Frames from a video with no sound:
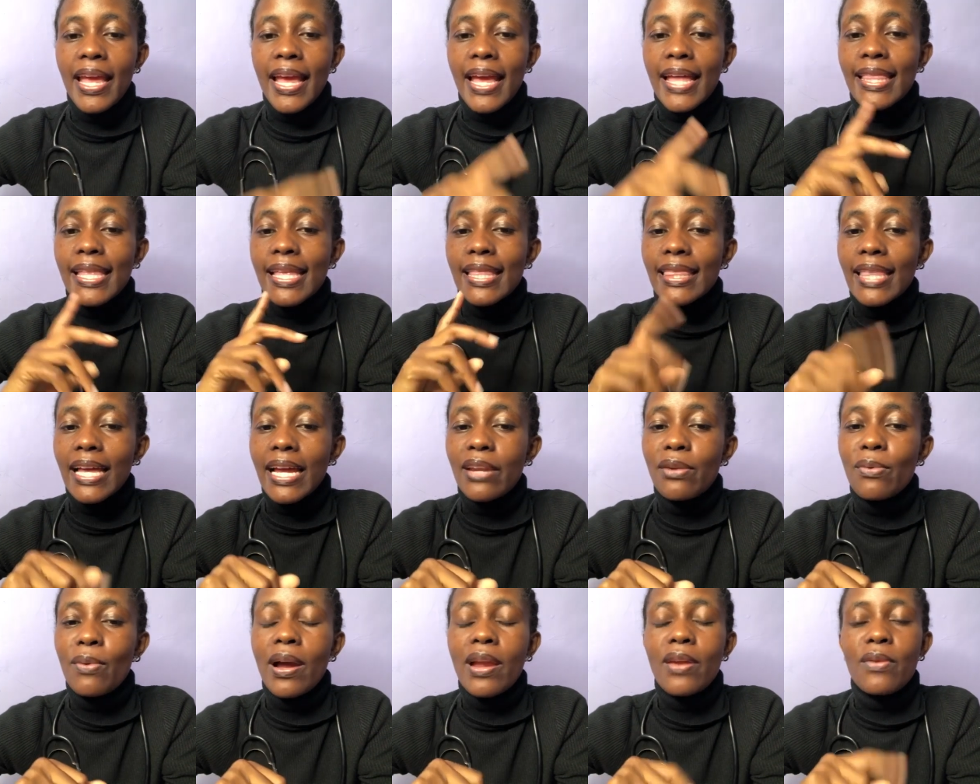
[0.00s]
The third
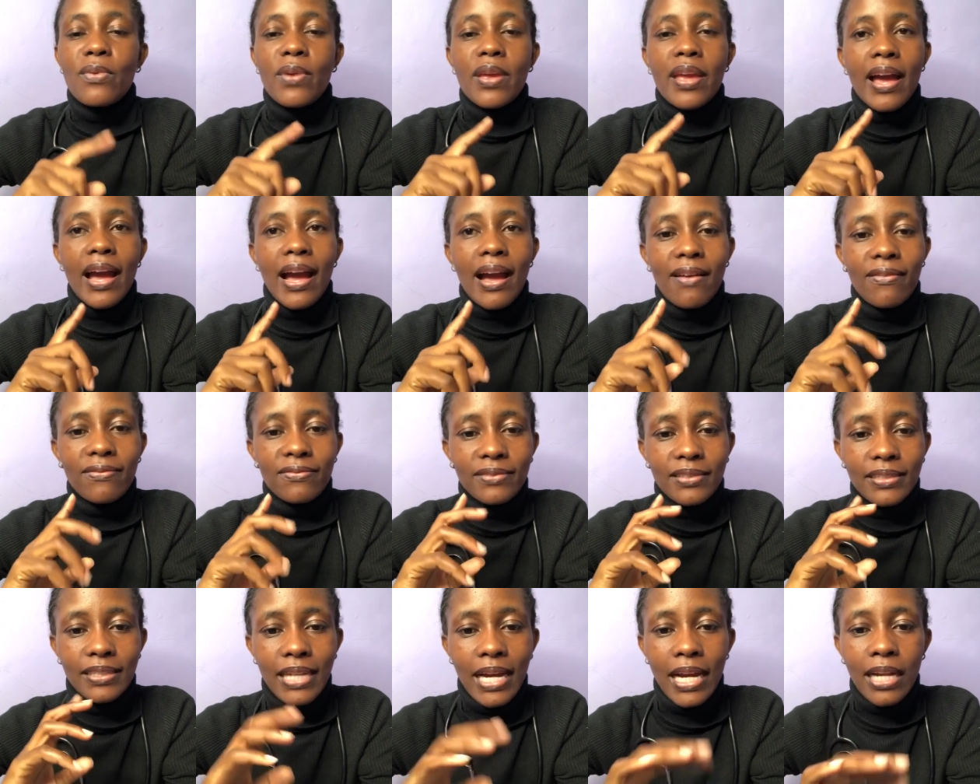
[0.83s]
one, we
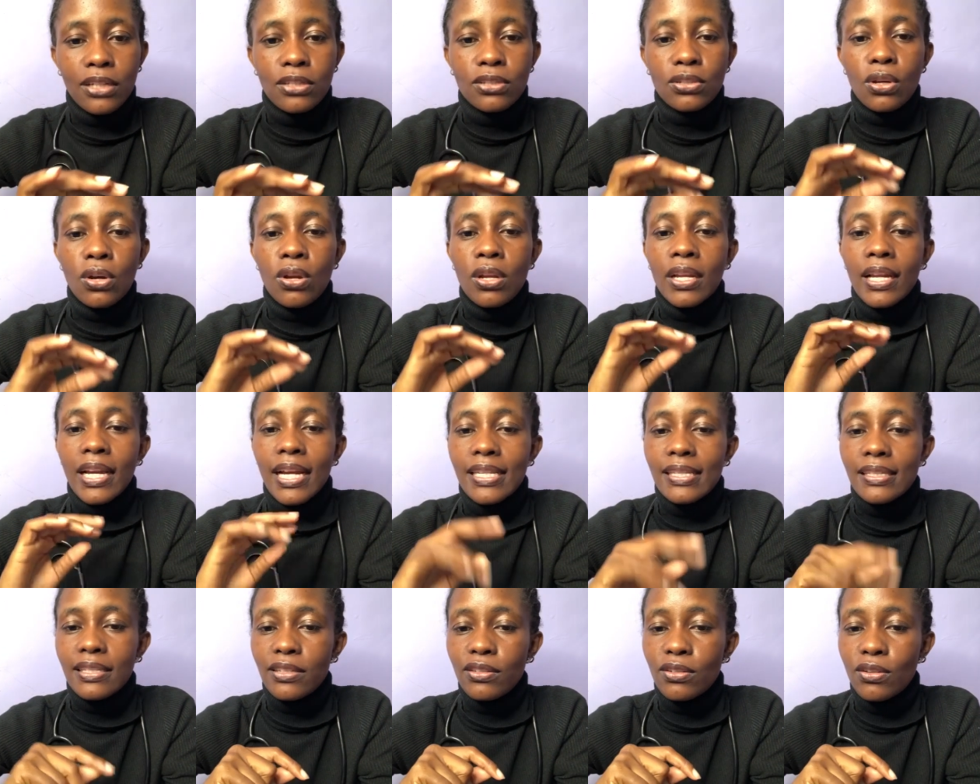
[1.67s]
have ductal
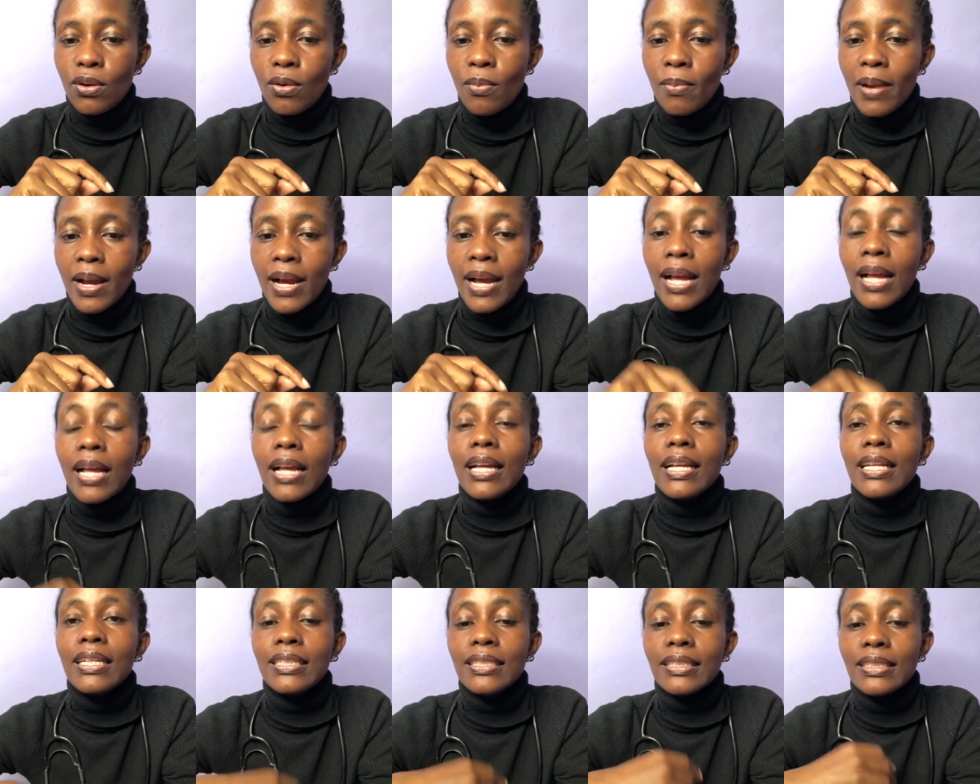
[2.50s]
carcinoma
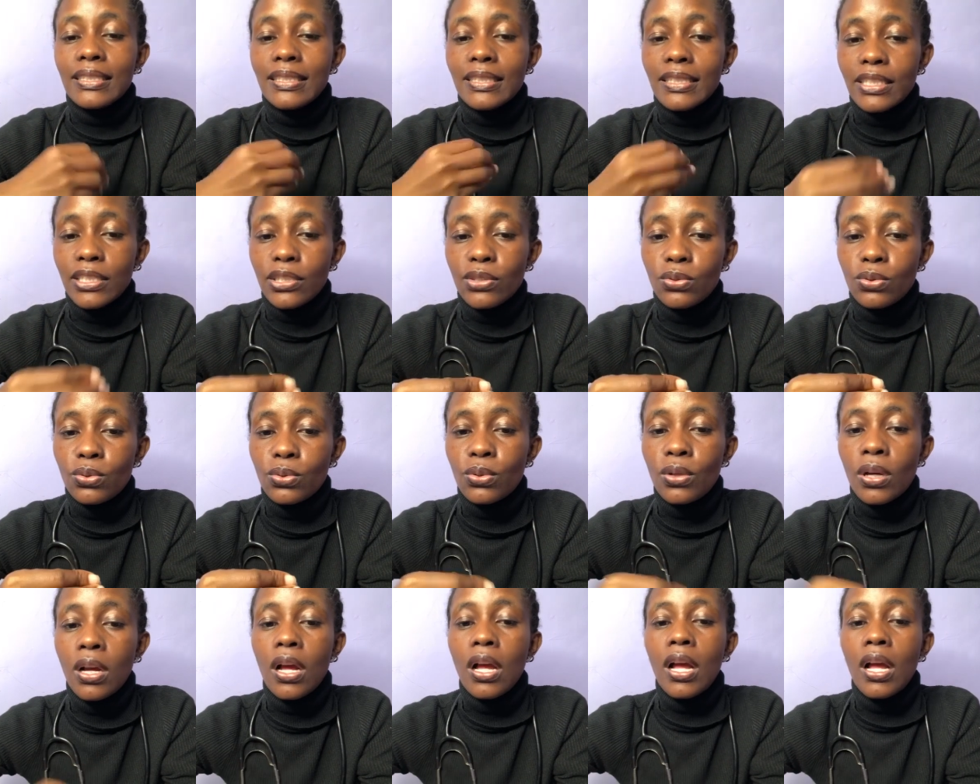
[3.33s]
in situ,